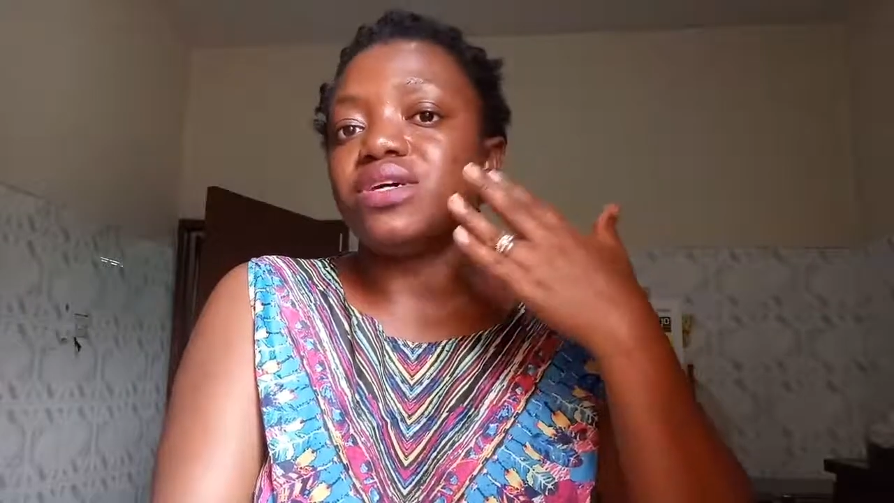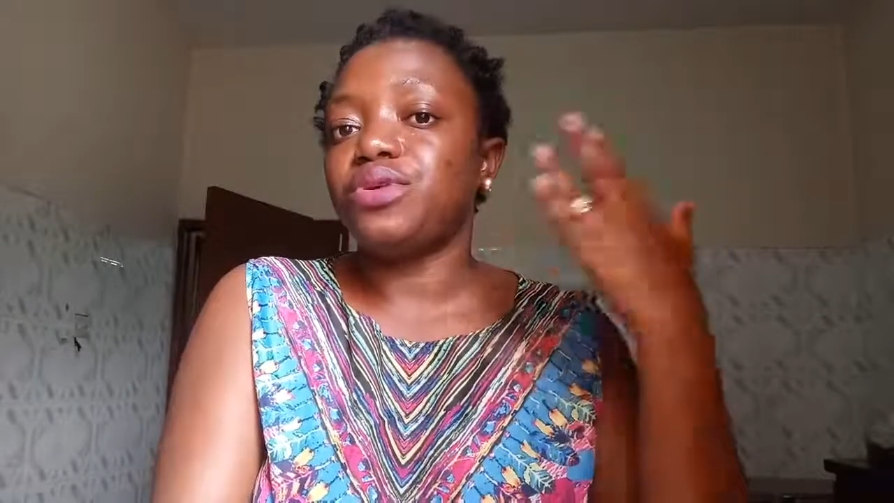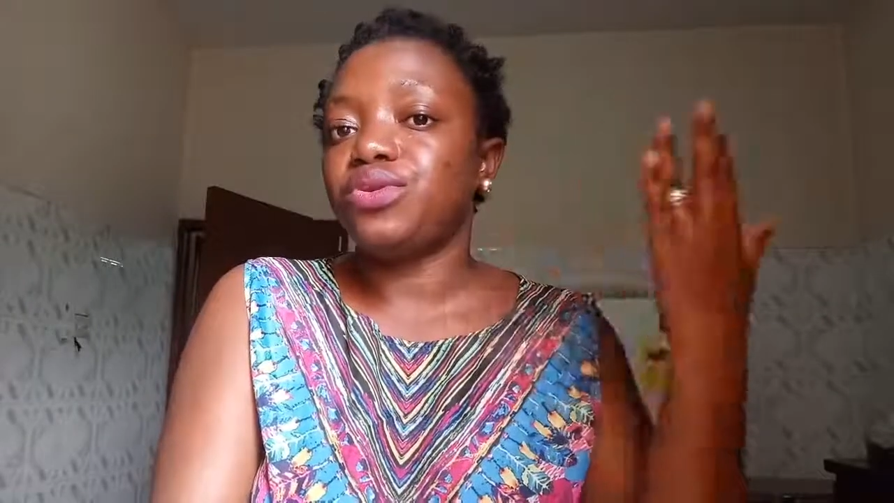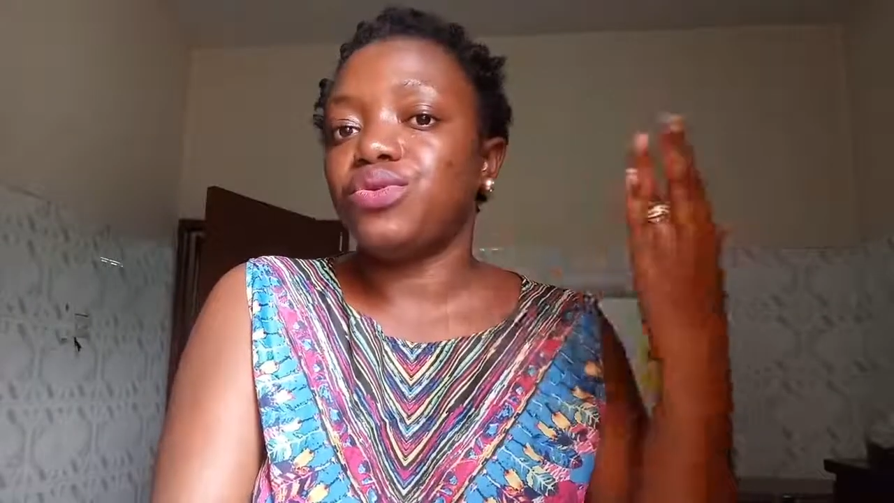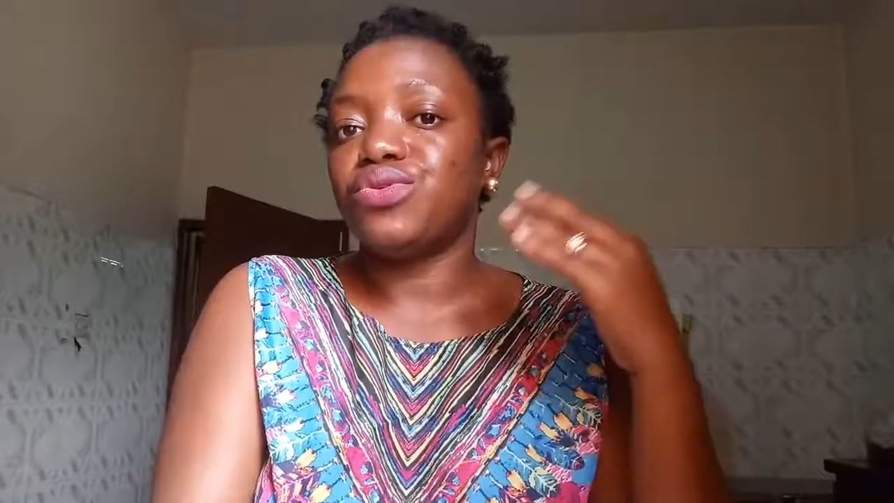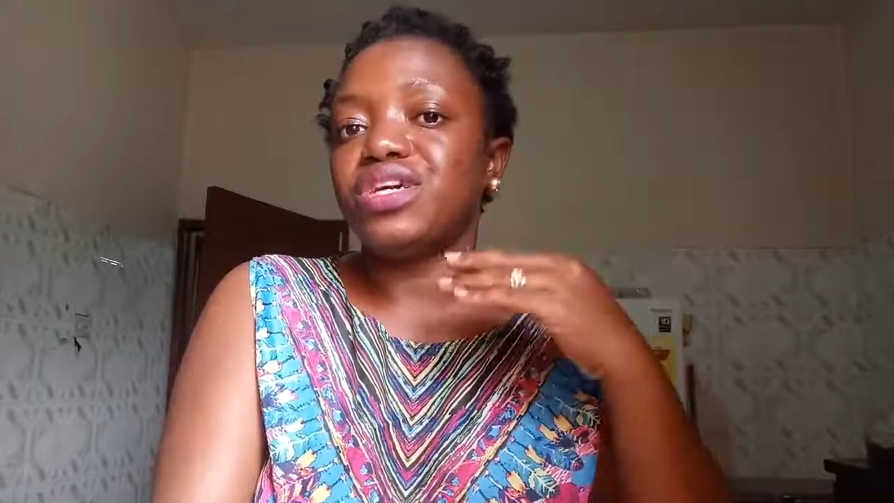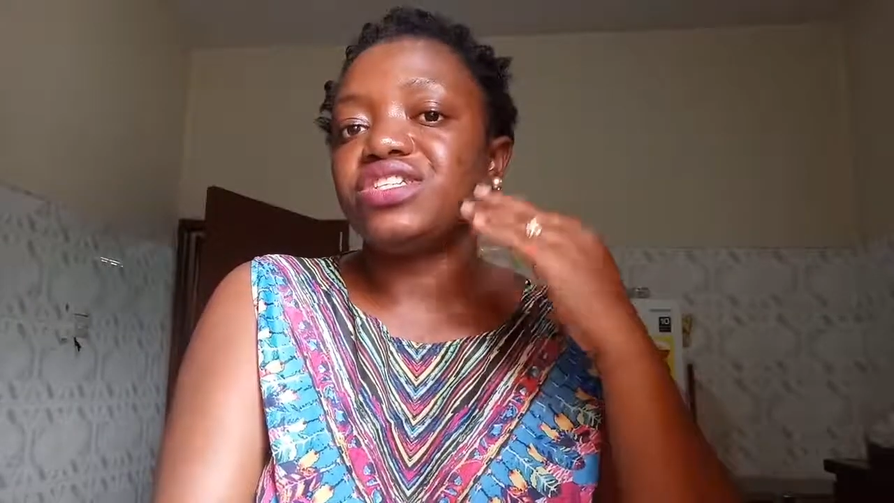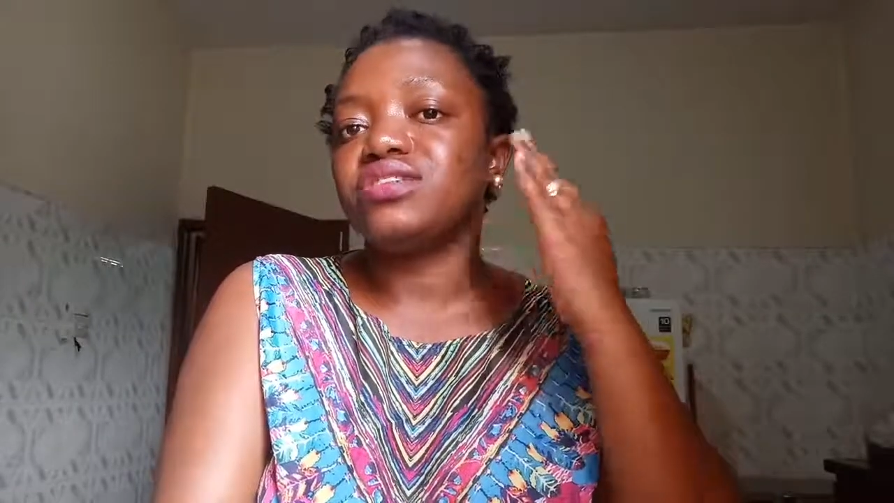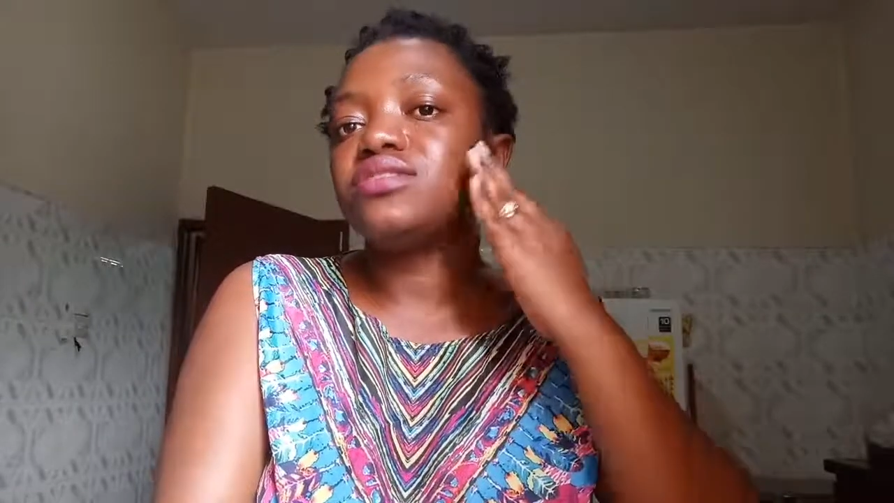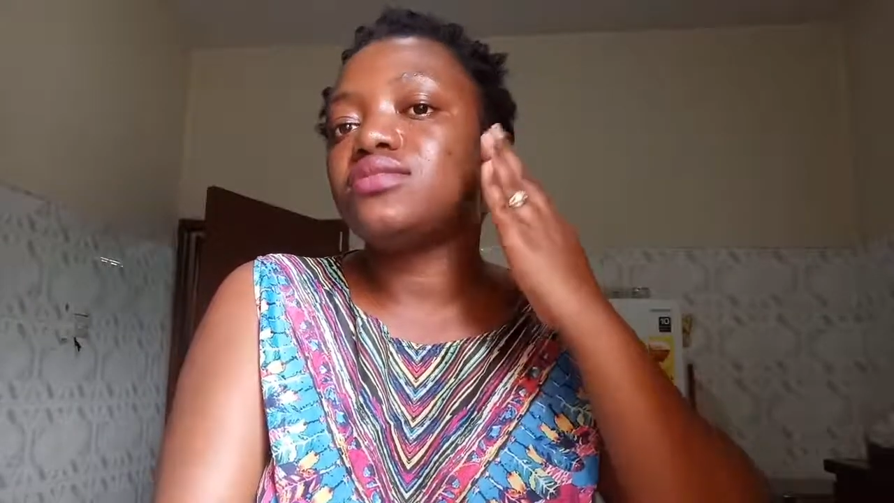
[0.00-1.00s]
that we know that
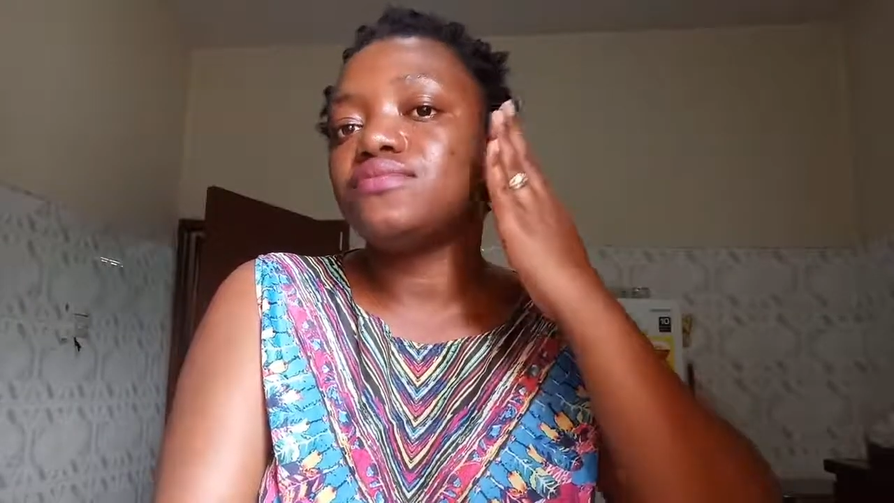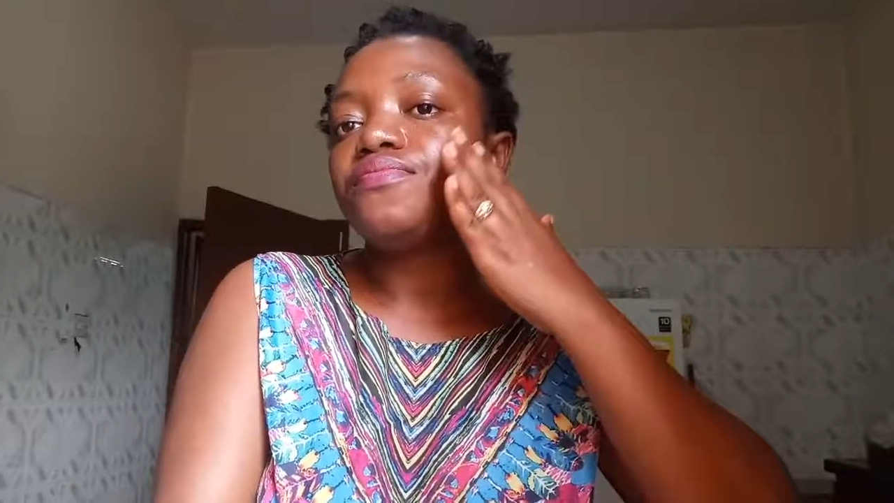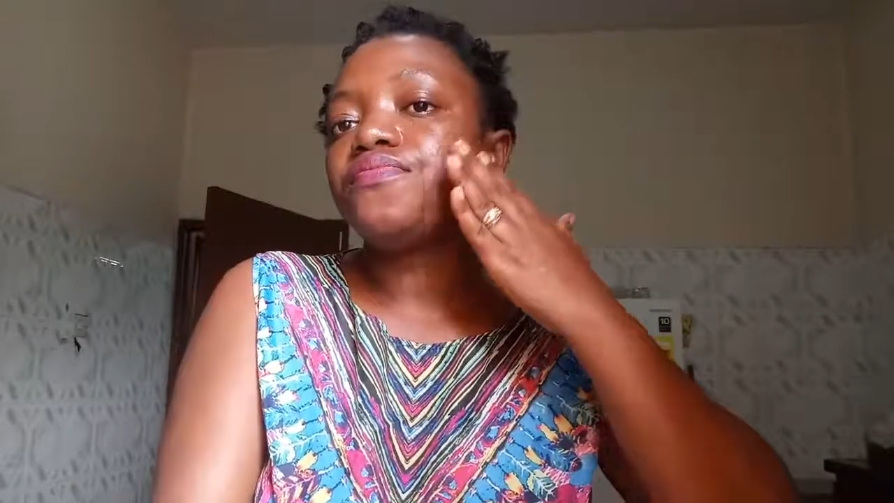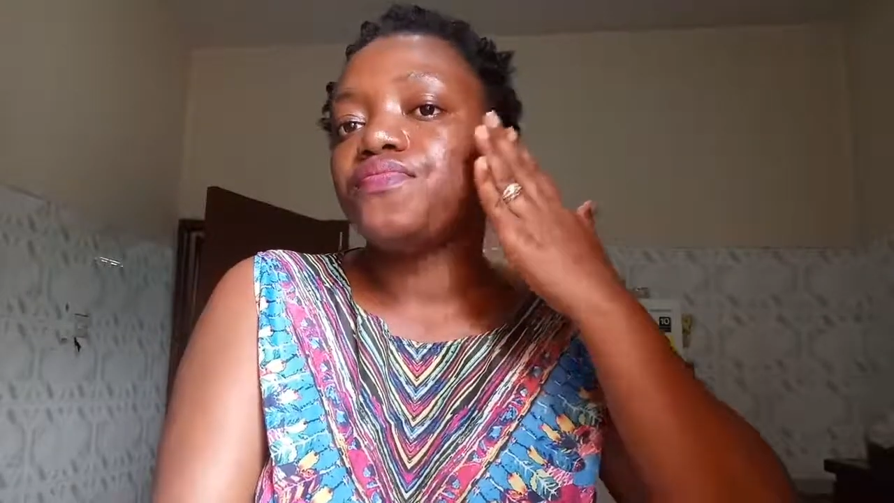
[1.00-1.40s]
just